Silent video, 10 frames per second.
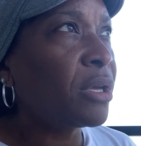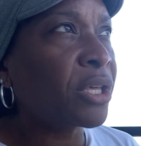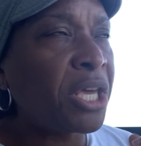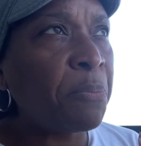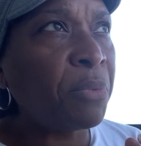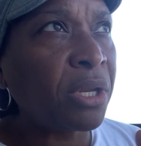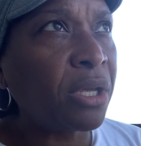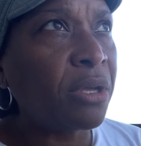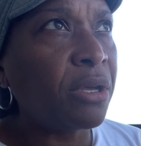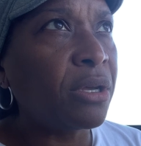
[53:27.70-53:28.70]
keeping
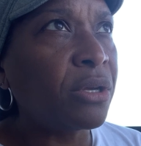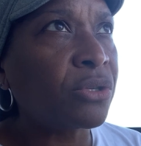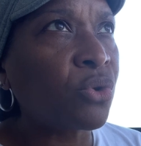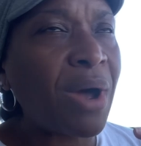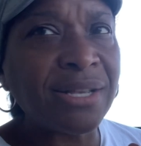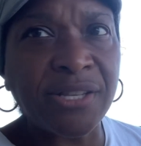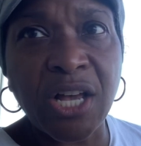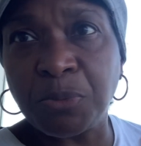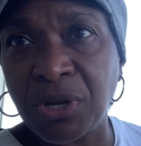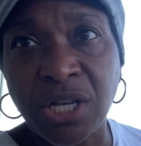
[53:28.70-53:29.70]
it to
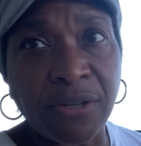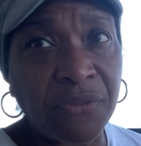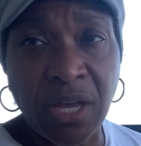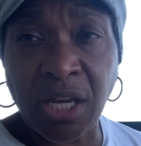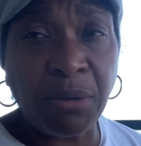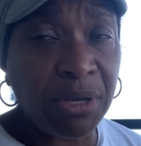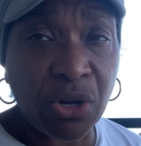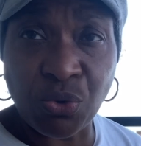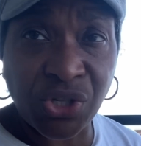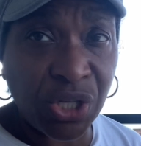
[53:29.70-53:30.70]
ourselves because if the enemy
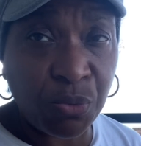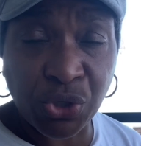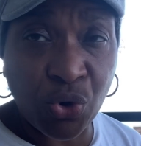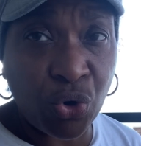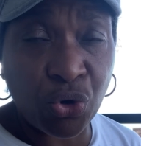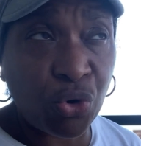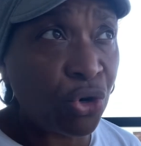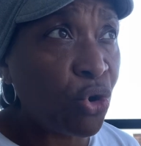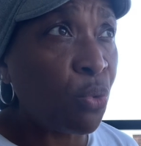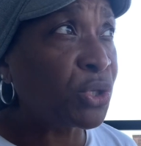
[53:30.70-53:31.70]
don't see what's going on or
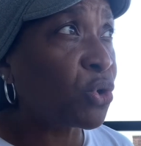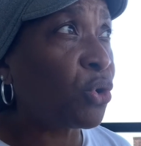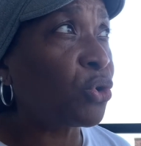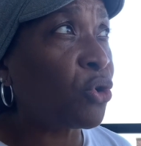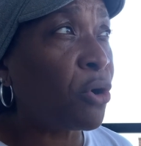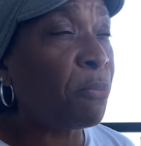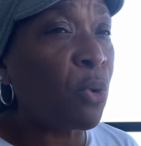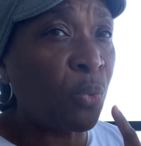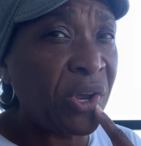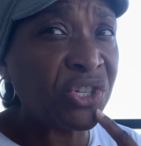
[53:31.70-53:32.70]
know what's going on,
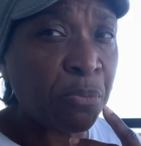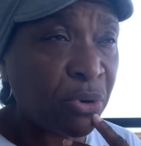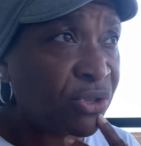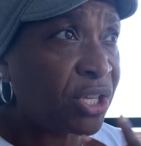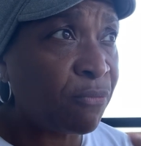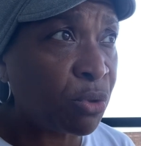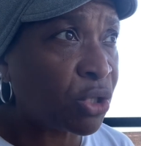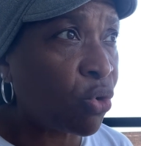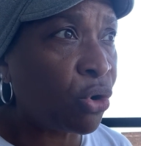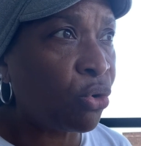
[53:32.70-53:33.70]
but we should perceive what's
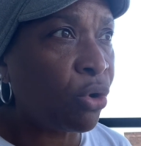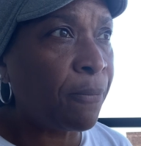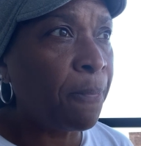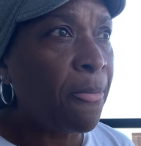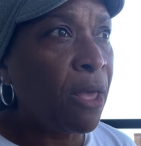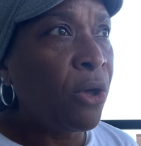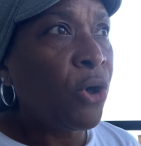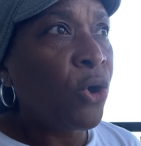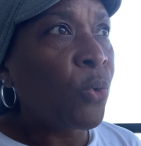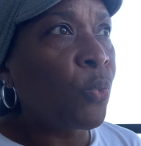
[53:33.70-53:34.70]
going on.
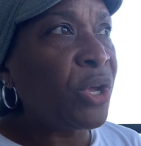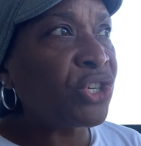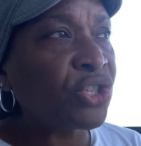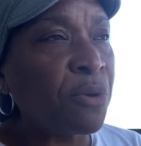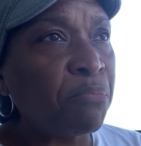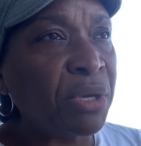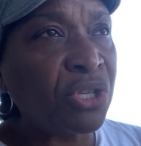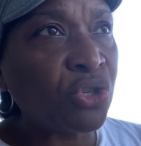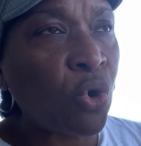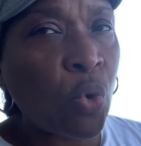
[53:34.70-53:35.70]
We shouldn't be
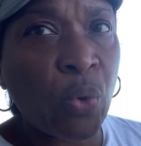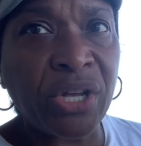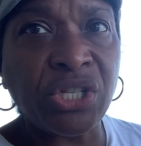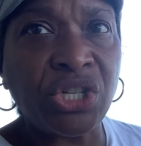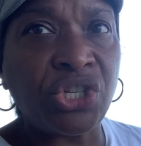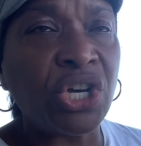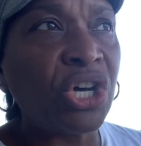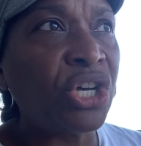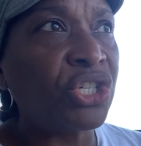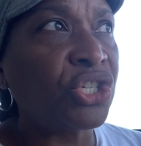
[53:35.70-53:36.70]
so quick to
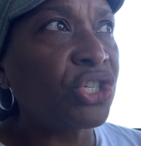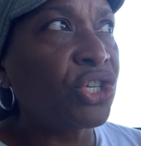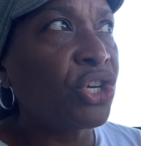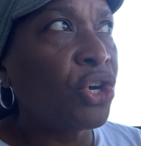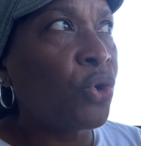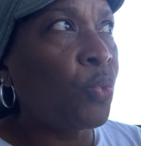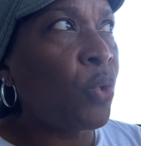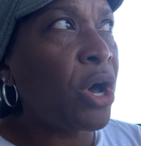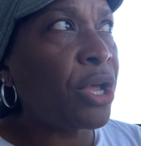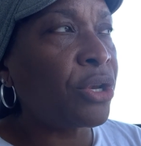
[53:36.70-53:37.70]
judge
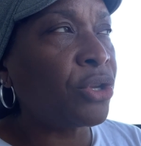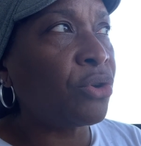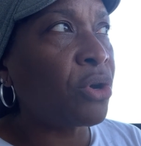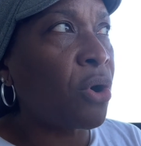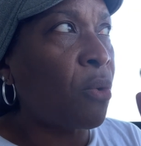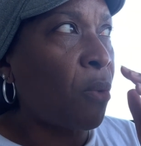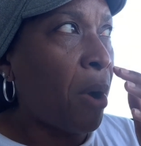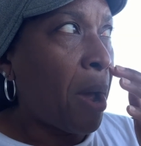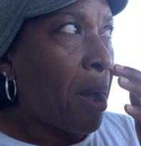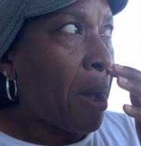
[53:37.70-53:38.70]
what you know
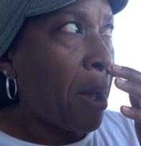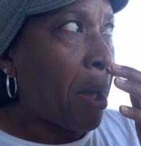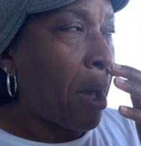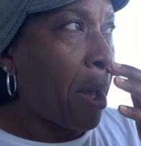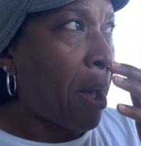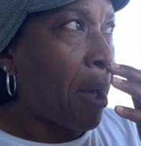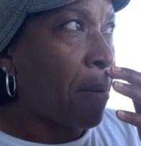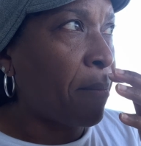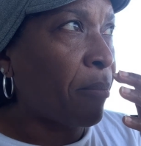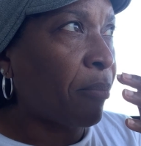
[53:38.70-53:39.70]

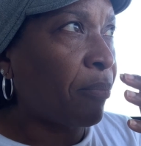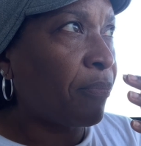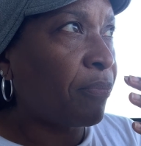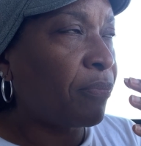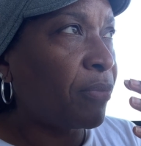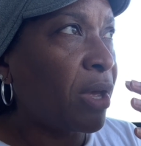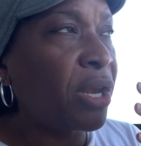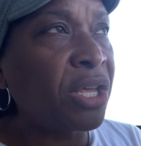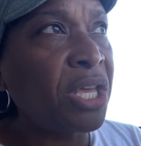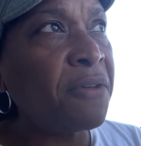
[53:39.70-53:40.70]
um
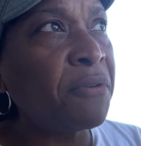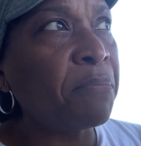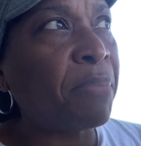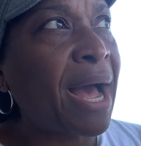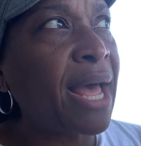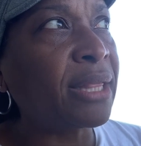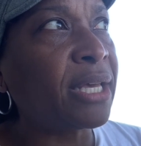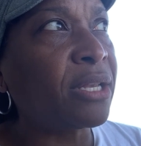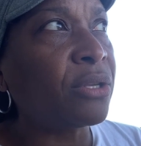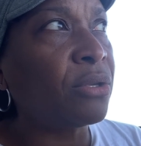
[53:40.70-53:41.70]
and even
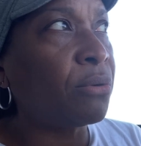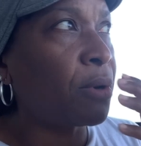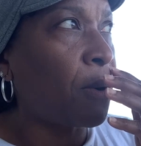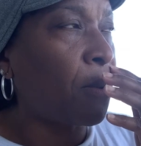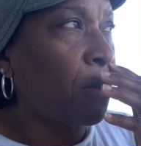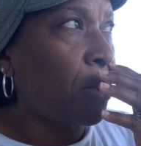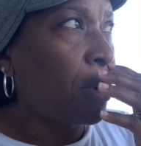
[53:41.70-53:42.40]
Pilate, you know,